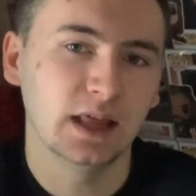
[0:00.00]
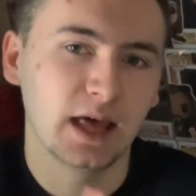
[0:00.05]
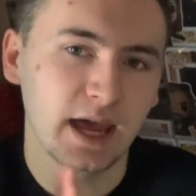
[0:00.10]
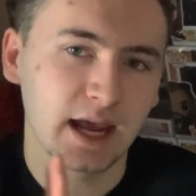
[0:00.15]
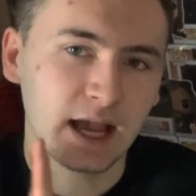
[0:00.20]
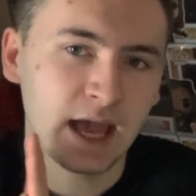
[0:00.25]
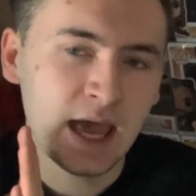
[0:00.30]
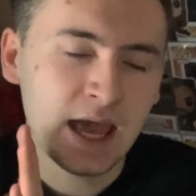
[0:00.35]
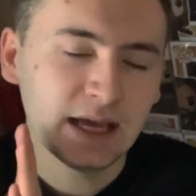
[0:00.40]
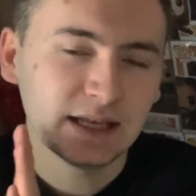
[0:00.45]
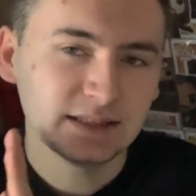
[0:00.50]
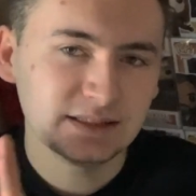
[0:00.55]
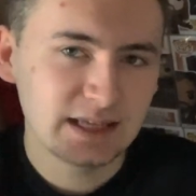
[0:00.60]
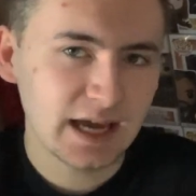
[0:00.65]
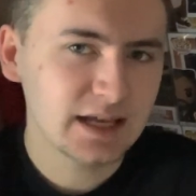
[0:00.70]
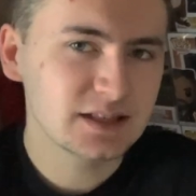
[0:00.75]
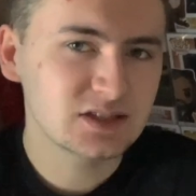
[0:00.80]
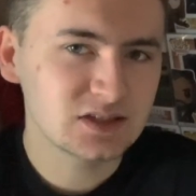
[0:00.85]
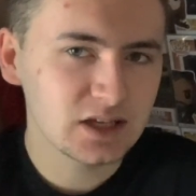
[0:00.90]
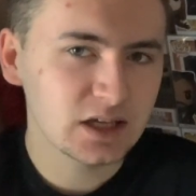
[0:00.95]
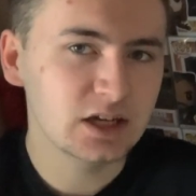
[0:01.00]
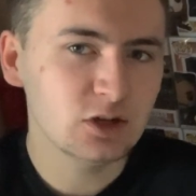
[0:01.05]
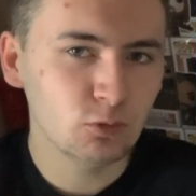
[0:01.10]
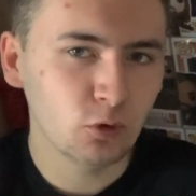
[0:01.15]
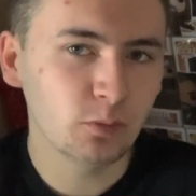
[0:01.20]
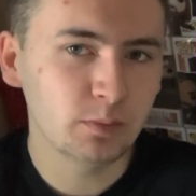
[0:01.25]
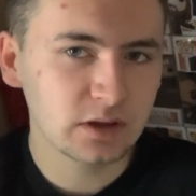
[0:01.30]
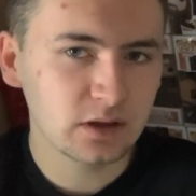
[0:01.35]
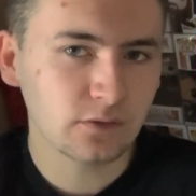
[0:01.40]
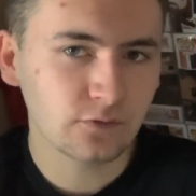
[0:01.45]
Like, Dead City
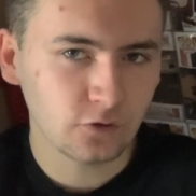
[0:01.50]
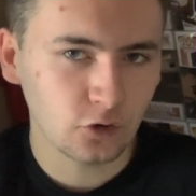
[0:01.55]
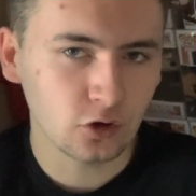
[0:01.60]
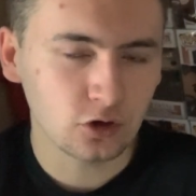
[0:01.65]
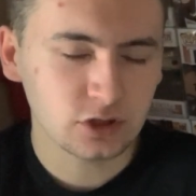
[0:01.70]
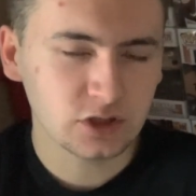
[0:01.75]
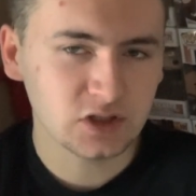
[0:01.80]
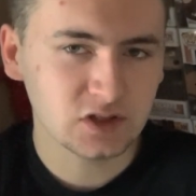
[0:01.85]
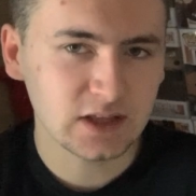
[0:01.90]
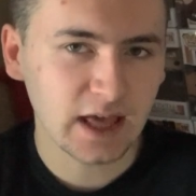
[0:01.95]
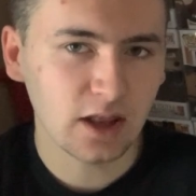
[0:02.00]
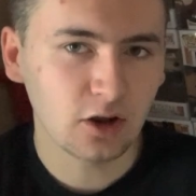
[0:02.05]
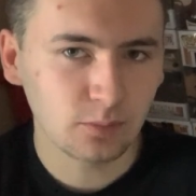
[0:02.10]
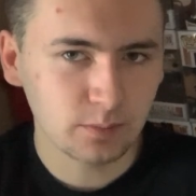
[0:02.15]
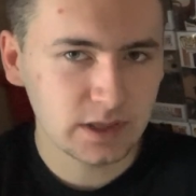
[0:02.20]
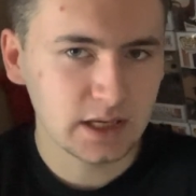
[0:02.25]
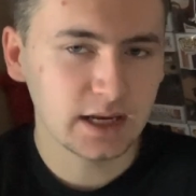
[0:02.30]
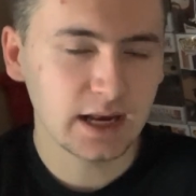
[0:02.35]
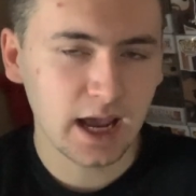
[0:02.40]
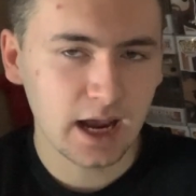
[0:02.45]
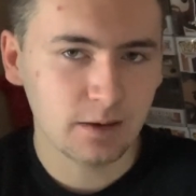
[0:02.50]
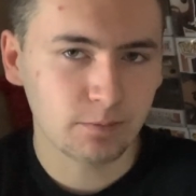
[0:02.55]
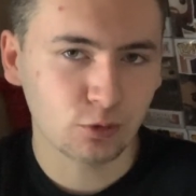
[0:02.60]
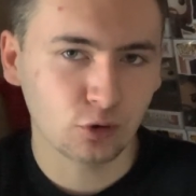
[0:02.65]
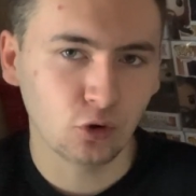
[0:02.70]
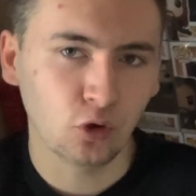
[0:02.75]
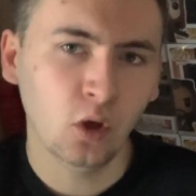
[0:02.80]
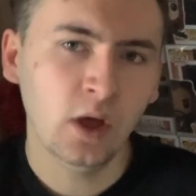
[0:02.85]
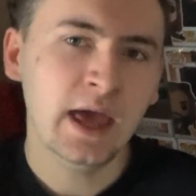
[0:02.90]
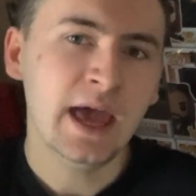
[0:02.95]
will be the first, that'll be in
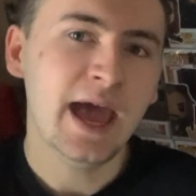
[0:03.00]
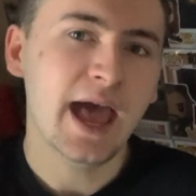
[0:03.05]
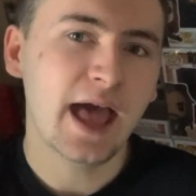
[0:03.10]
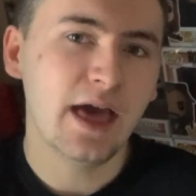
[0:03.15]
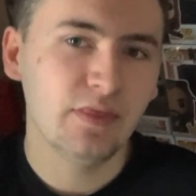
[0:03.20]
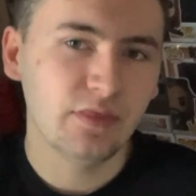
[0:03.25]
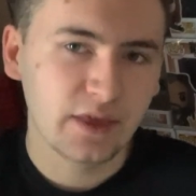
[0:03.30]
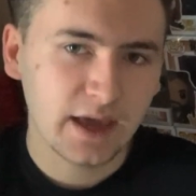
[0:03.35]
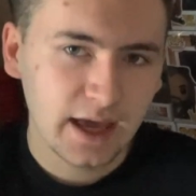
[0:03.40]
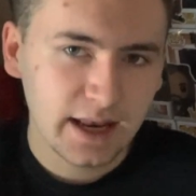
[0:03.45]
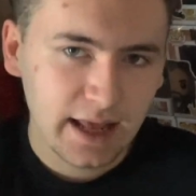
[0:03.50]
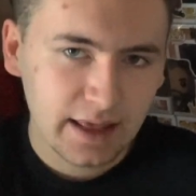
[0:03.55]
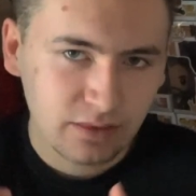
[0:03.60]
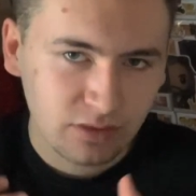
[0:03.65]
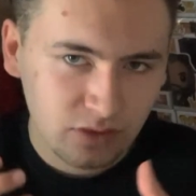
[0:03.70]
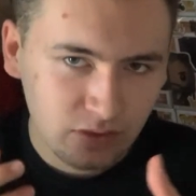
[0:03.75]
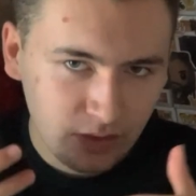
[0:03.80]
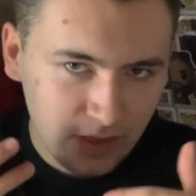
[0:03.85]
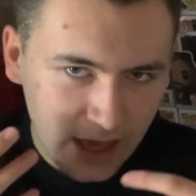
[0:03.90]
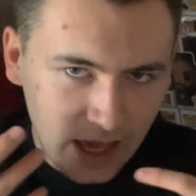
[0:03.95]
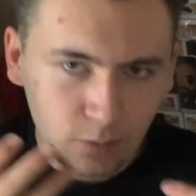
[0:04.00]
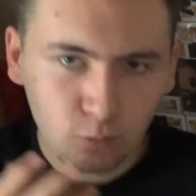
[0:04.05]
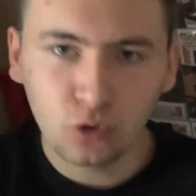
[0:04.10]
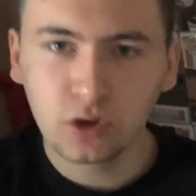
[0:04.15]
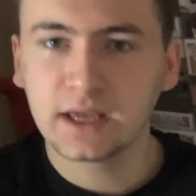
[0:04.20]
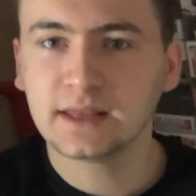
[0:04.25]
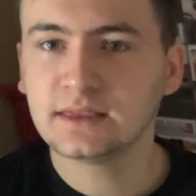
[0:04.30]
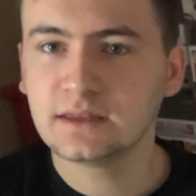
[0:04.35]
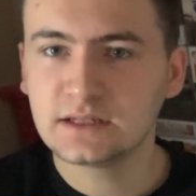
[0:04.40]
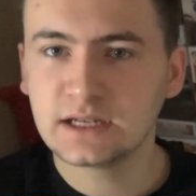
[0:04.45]
April, and then we'll
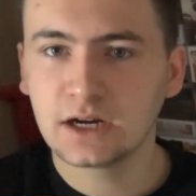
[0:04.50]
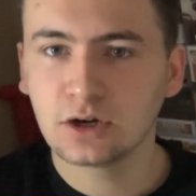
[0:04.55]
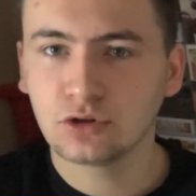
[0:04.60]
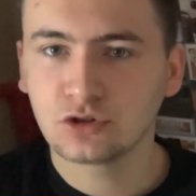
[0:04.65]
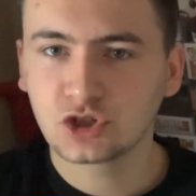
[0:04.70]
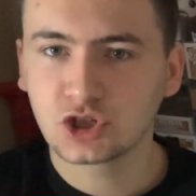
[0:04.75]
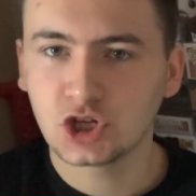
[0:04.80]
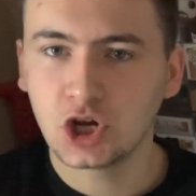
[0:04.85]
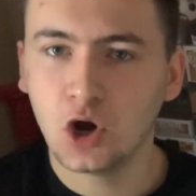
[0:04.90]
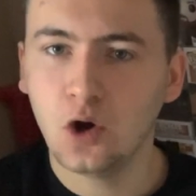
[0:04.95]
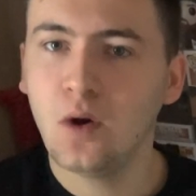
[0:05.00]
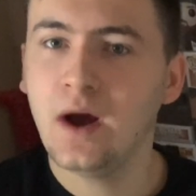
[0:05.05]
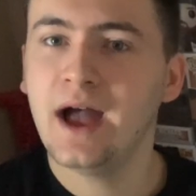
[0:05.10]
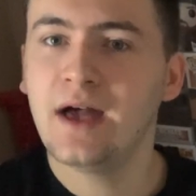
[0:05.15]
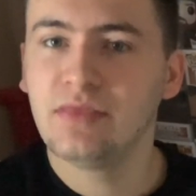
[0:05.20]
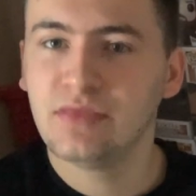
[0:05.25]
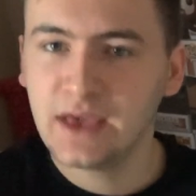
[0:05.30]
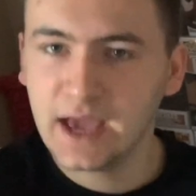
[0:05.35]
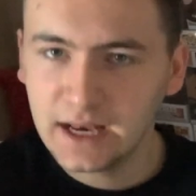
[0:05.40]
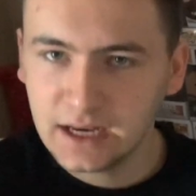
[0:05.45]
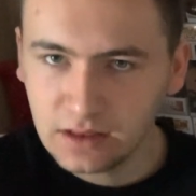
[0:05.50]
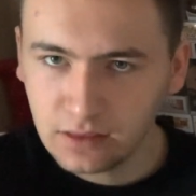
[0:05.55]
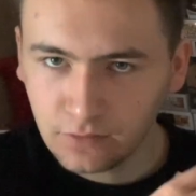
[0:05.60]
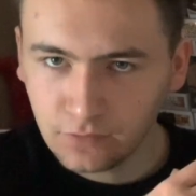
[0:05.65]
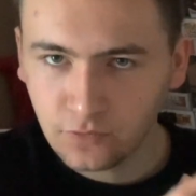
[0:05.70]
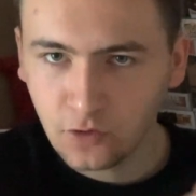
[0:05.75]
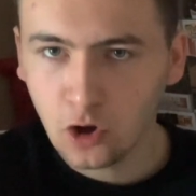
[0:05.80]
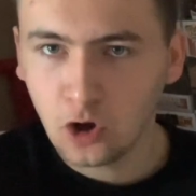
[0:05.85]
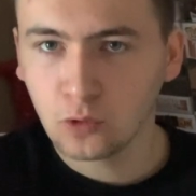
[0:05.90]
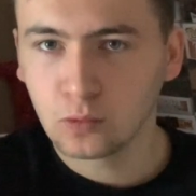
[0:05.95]
get the Daryl show, and then in the
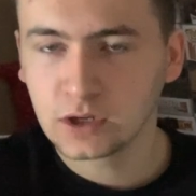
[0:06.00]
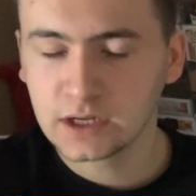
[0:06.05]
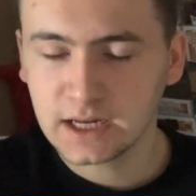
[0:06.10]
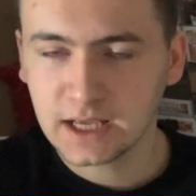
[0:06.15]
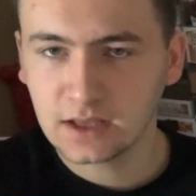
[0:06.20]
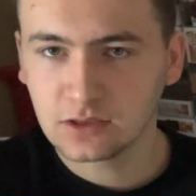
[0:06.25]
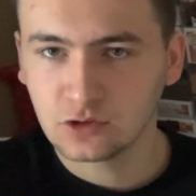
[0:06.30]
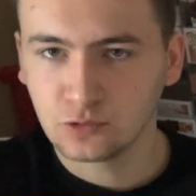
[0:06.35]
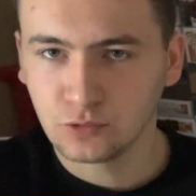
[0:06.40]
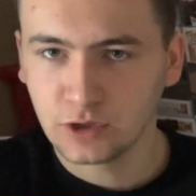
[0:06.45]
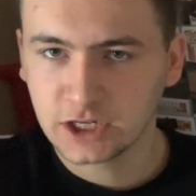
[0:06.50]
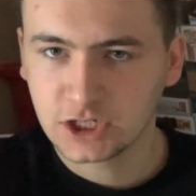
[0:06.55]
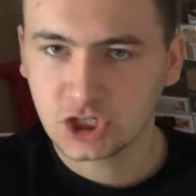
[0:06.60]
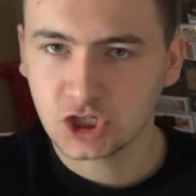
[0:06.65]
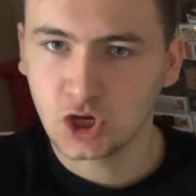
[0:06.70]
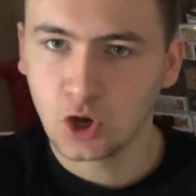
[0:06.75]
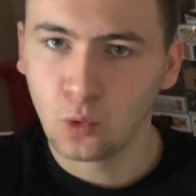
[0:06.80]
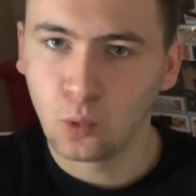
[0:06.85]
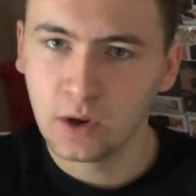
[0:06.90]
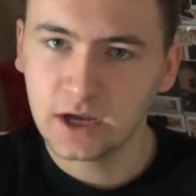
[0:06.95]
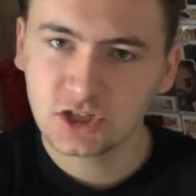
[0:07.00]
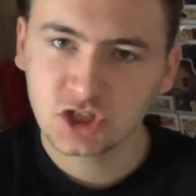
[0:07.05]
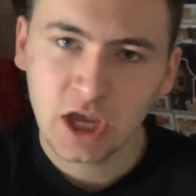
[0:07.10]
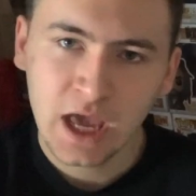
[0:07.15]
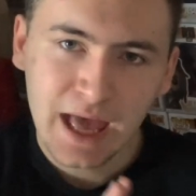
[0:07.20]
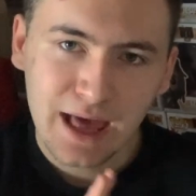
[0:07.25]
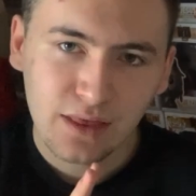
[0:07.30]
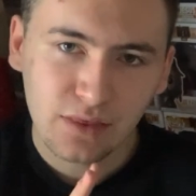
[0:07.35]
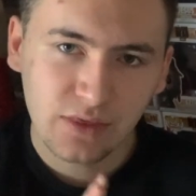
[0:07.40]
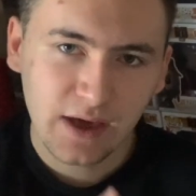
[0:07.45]
fall we're going to get the Rick show, which
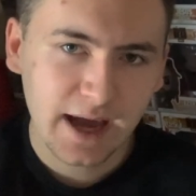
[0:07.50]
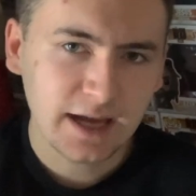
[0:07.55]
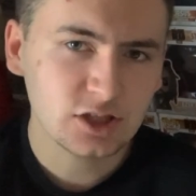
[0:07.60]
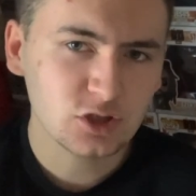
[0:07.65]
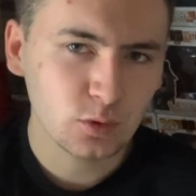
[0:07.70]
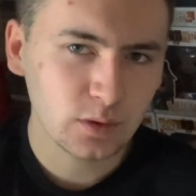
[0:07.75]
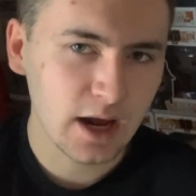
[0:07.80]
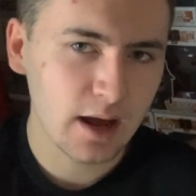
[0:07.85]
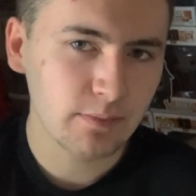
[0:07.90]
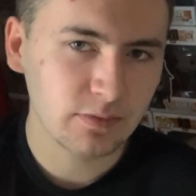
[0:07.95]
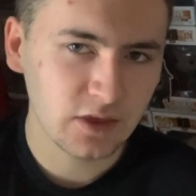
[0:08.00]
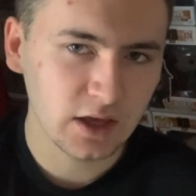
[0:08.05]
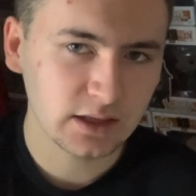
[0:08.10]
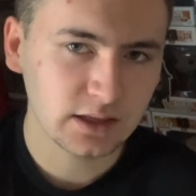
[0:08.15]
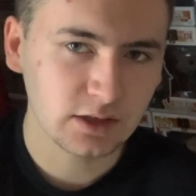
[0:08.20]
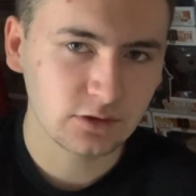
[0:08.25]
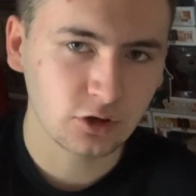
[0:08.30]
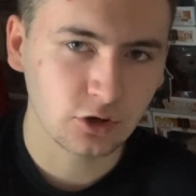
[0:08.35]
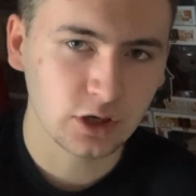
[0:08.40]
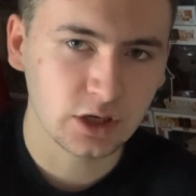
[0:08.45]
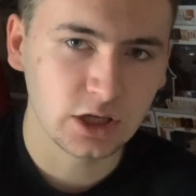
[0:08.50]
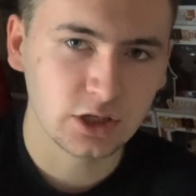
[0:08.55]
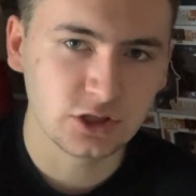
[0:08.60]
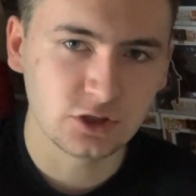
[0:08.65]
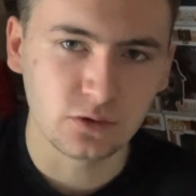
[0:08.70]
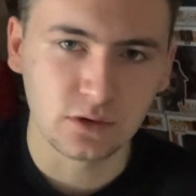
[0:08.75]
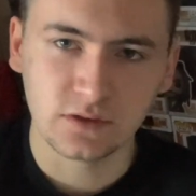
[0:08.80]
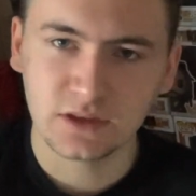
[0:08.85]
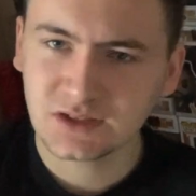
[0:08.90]
that's what I'm thinking they're going to do.